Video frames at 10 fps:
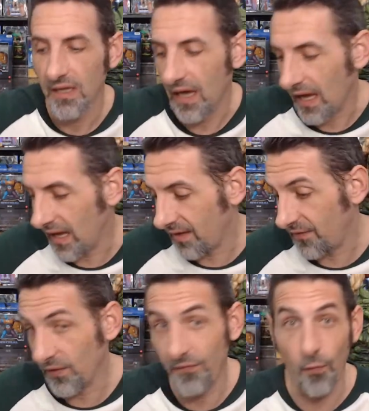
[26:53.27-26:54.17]
I
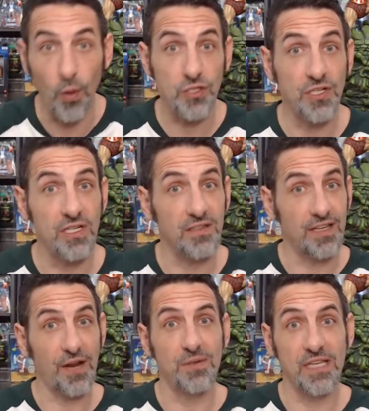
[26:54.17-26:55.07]
feel fortunate
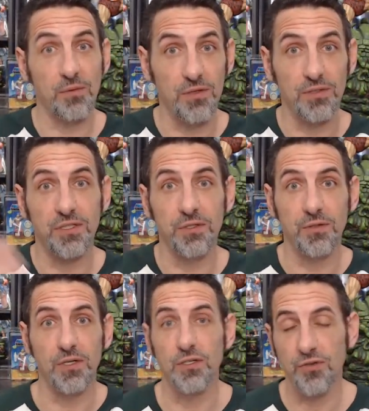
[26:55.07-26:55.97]
that I was able
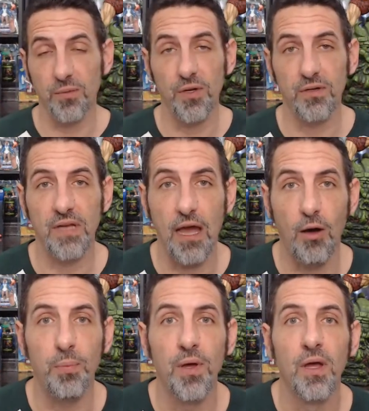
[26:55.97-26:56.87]
to contribute and
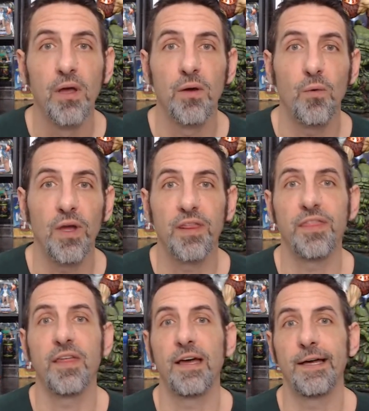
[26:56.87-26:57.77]
help with
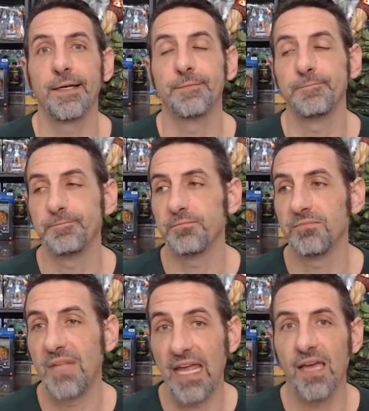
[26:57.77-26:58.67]

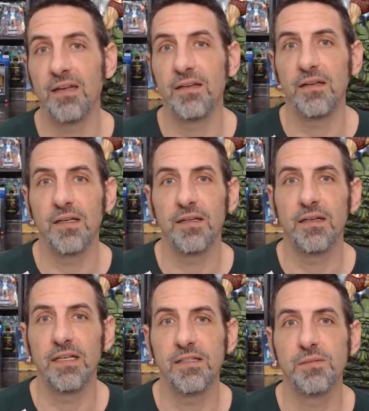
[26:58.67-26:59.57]
Dan and
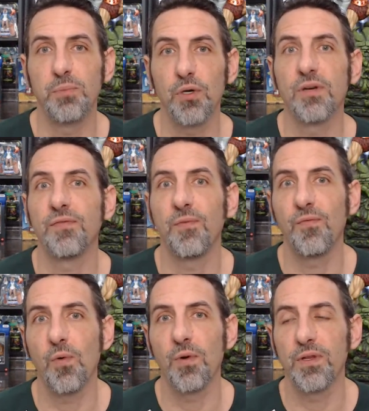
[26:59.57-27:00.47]
his book
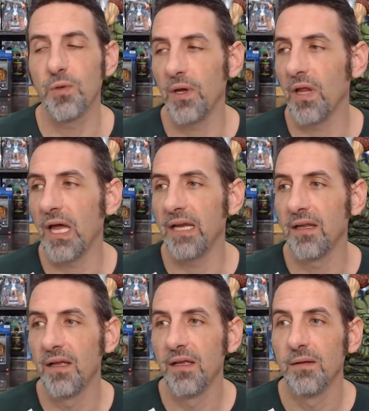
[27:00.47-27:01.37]
for the toy line.
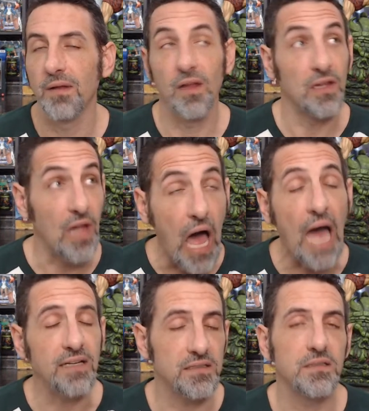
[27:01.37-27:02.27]
A
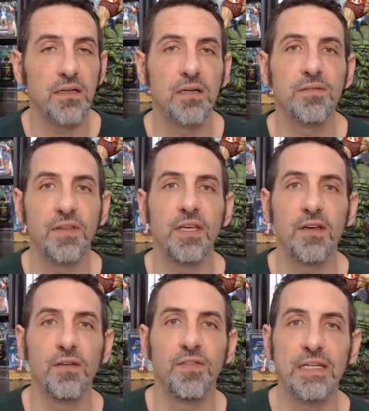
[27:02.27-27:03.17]
lot of
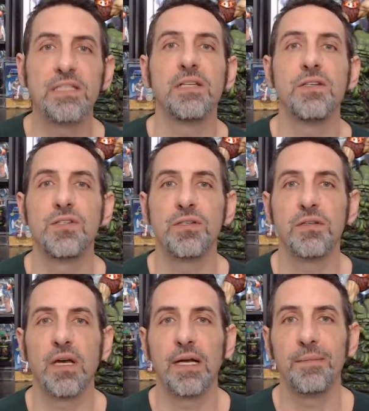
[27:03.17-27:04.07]
the vintage
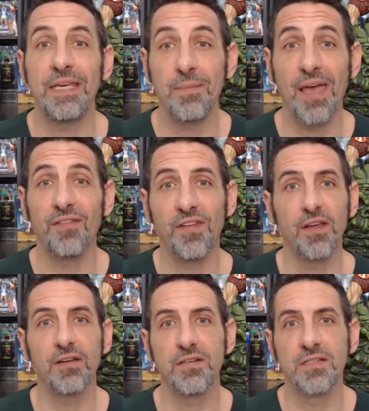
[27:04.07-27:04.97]
He-Man
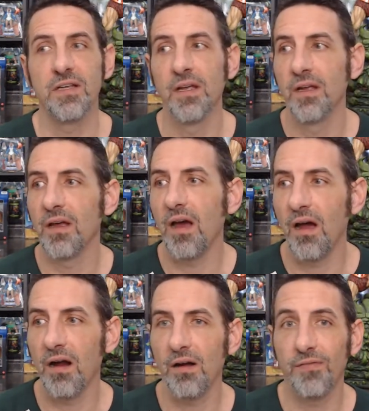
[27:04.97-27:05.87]
figures
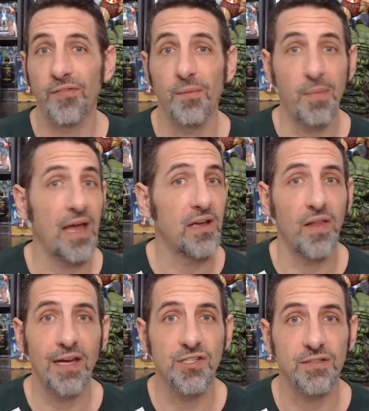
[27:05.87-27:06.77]
are from my
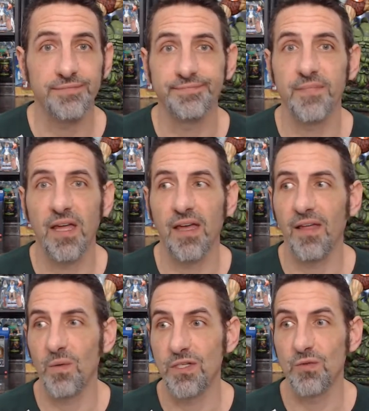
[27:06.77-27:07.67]
collection,
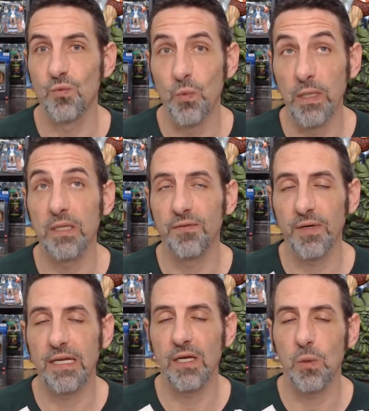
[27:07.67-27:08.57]
which is really
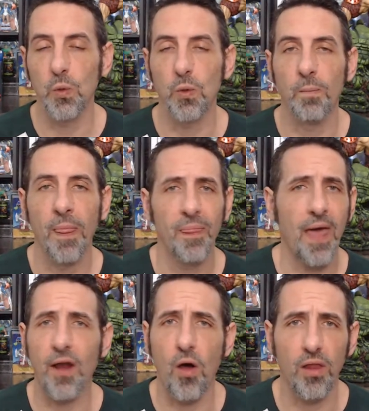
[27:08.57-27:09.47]
freaking cool.
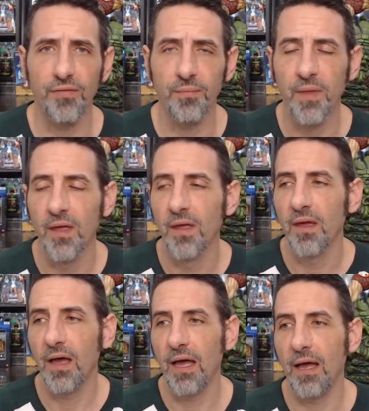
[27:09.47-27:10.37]
Not all of them.
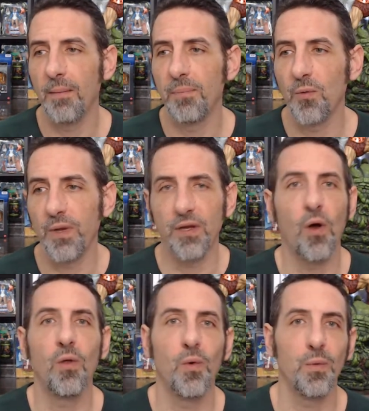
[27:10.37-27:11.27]
But we
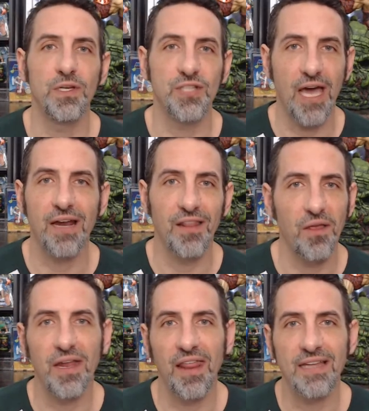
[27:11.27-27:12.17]
know where we shot a
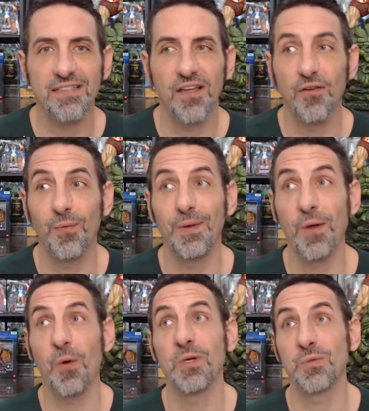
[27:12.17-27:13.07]
lot of that stuff. We
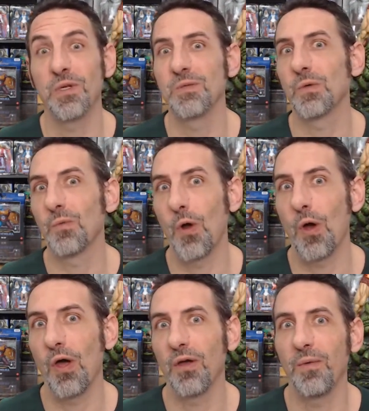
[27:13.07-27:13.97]
know which ones were
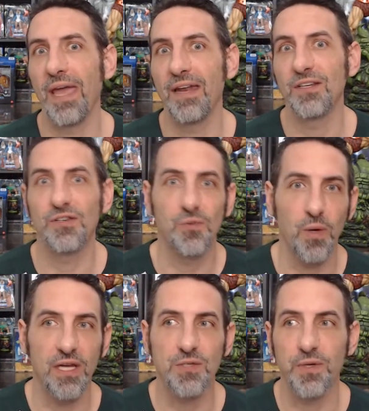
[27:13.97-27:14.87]
wrong and we had to
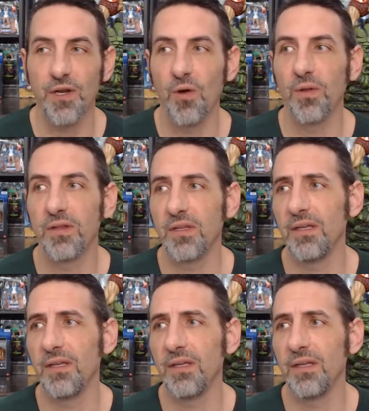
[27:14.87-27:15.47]
switch. We know that